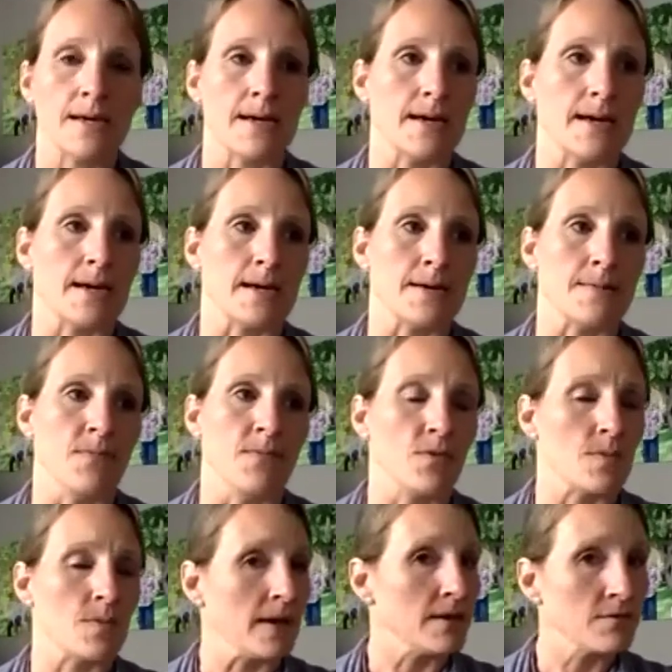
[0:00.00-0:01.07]
If
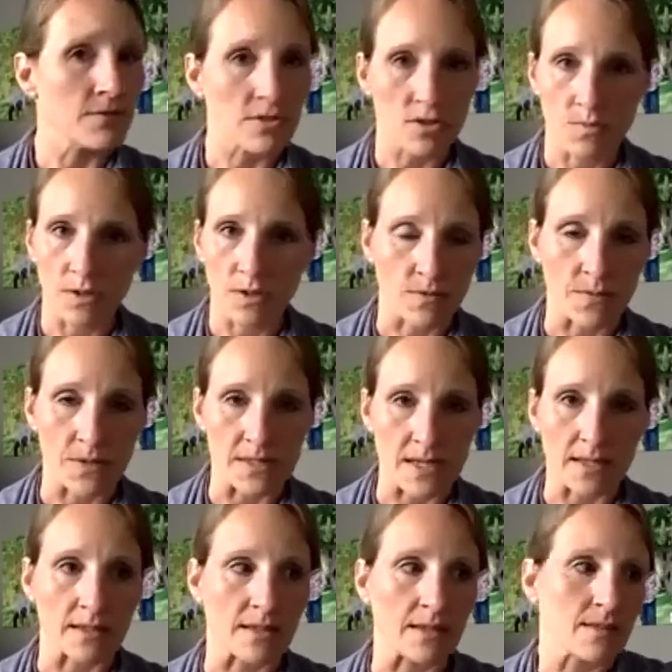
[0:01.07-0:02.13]
you're buying fresh meat from the
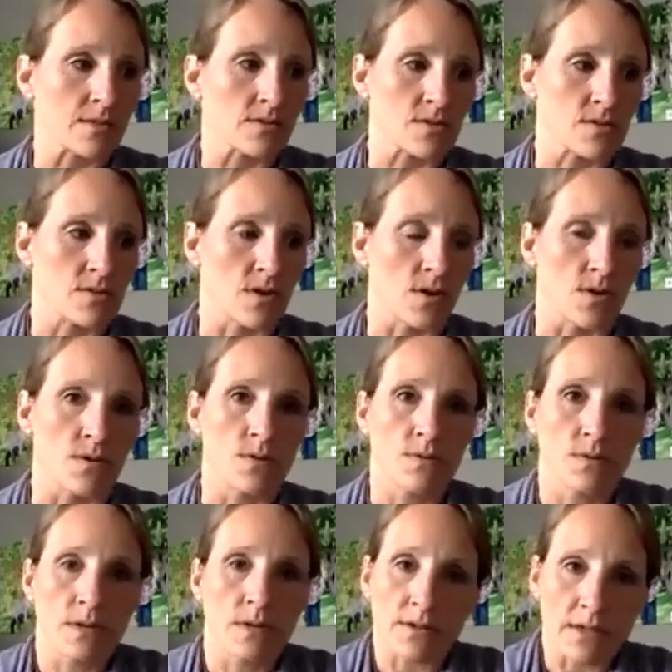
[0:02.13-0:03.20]
deli, there's
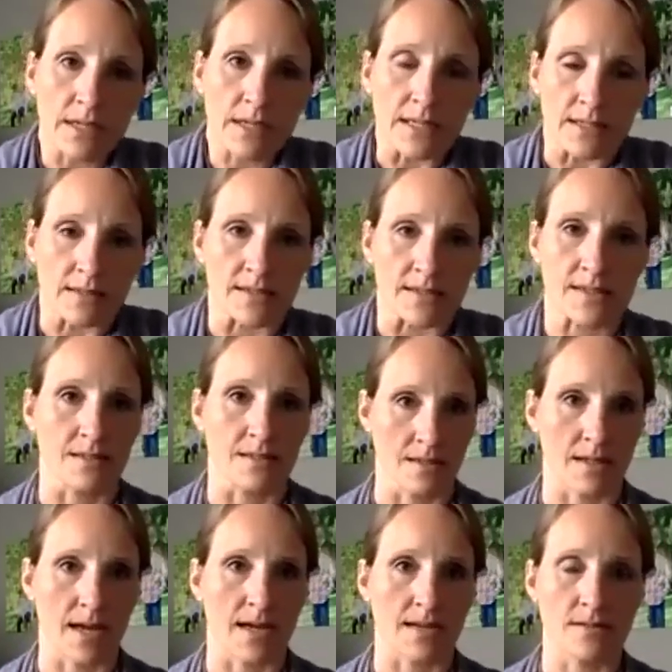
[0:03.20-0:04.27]
no ingredient list to
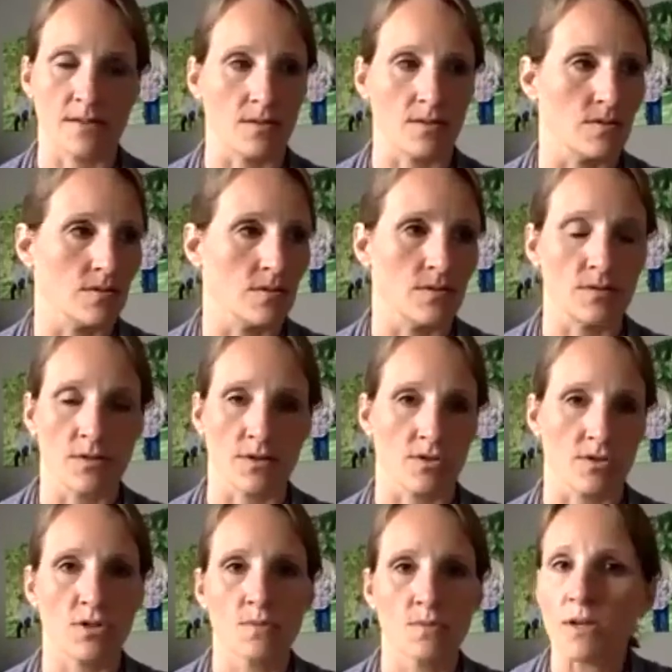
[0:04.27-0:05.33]
look at. So
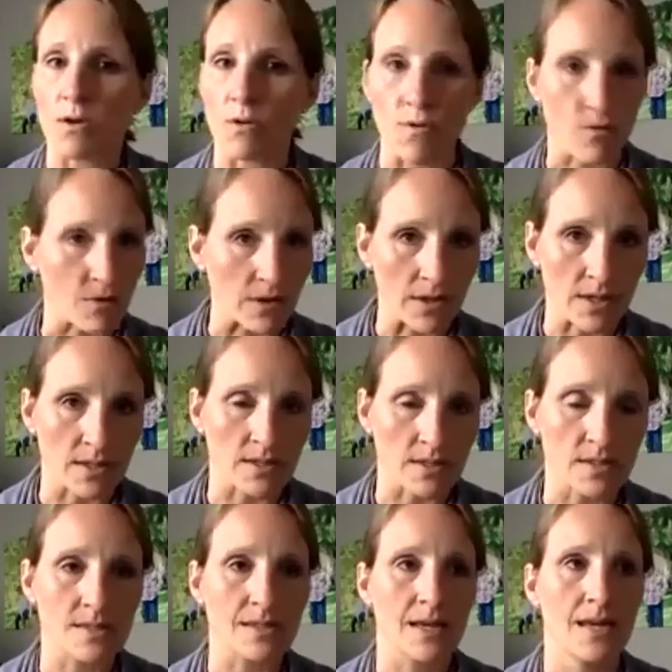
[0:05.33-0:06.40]
there should be no
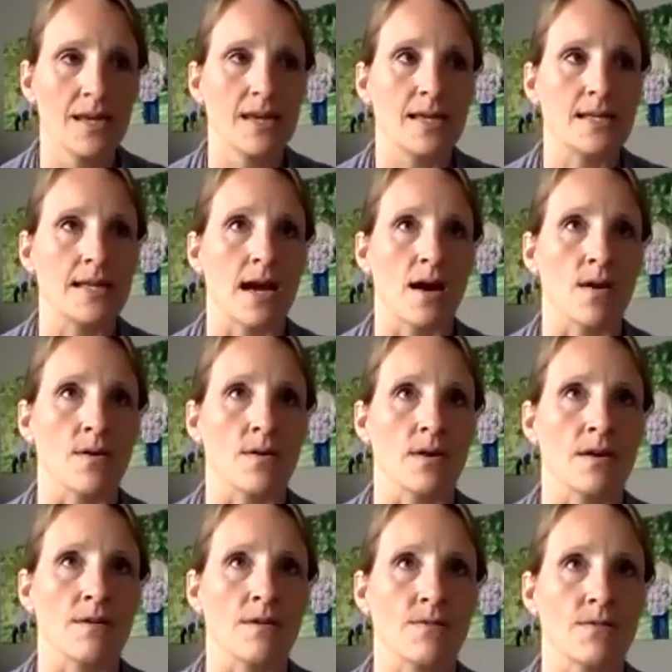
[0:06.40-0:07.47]
fillers. Now,
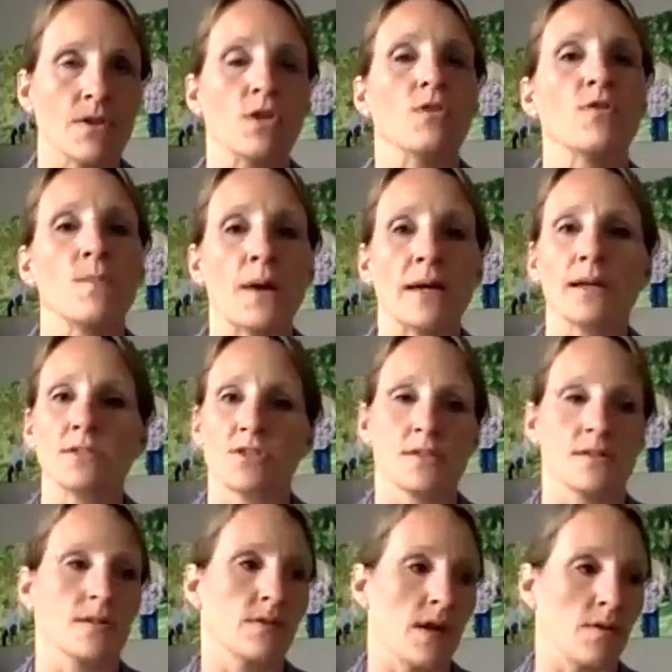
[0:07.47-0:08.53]
if you're buying
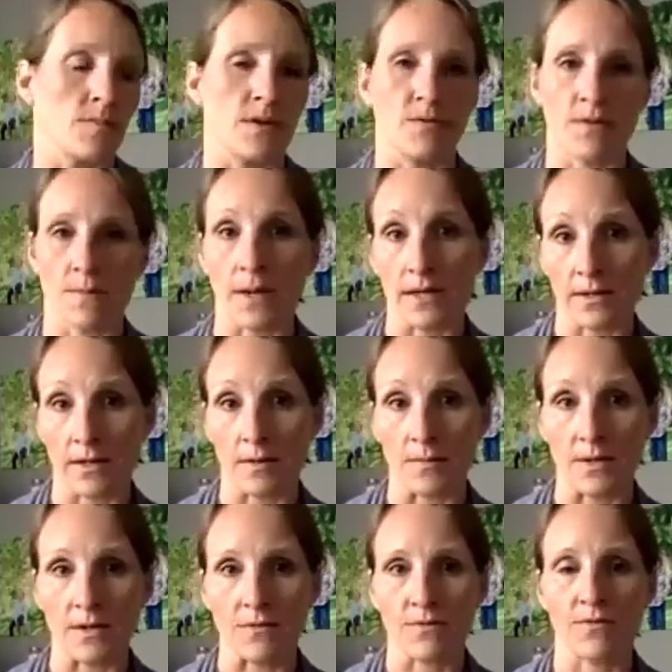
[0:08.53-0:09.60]
just ground beef, you're buying
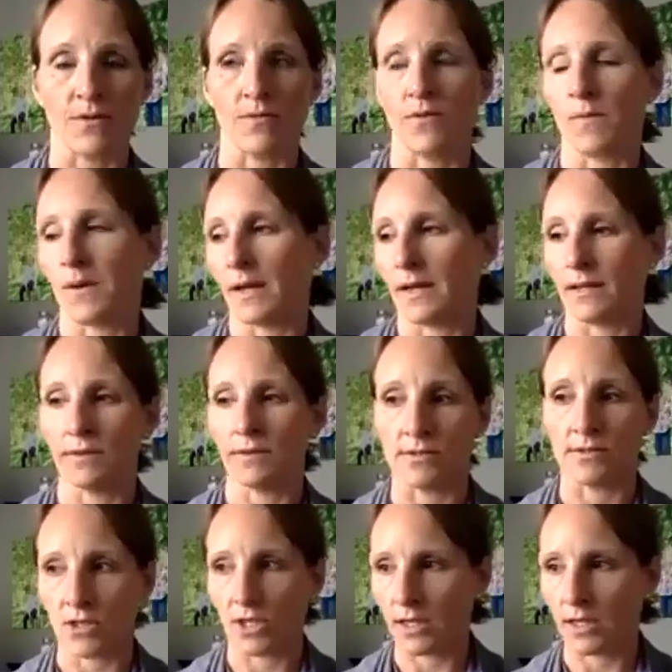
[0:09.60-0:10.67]
ground beef. If you're buying
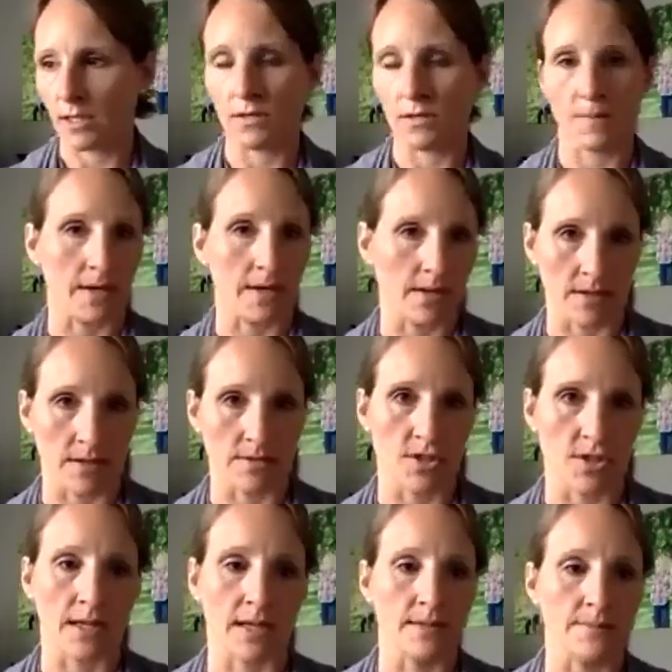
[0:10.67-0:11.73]
ground chicken, you're buying ground
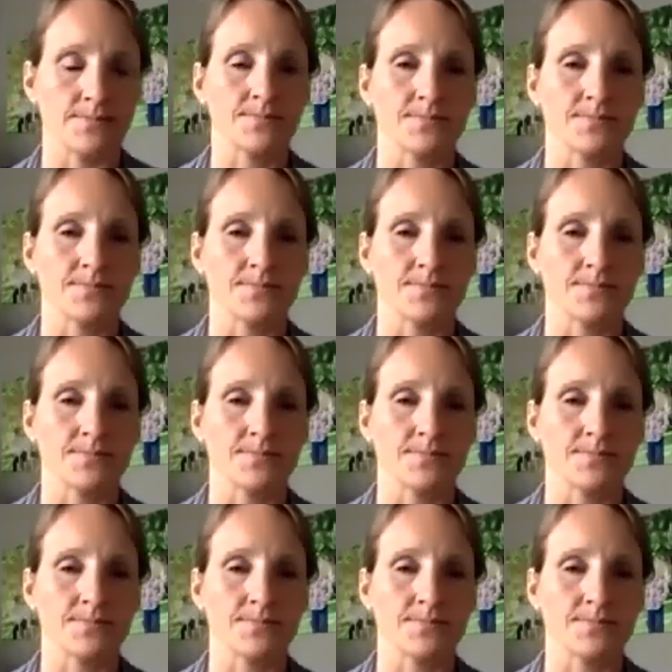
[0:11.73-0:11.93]
chicken.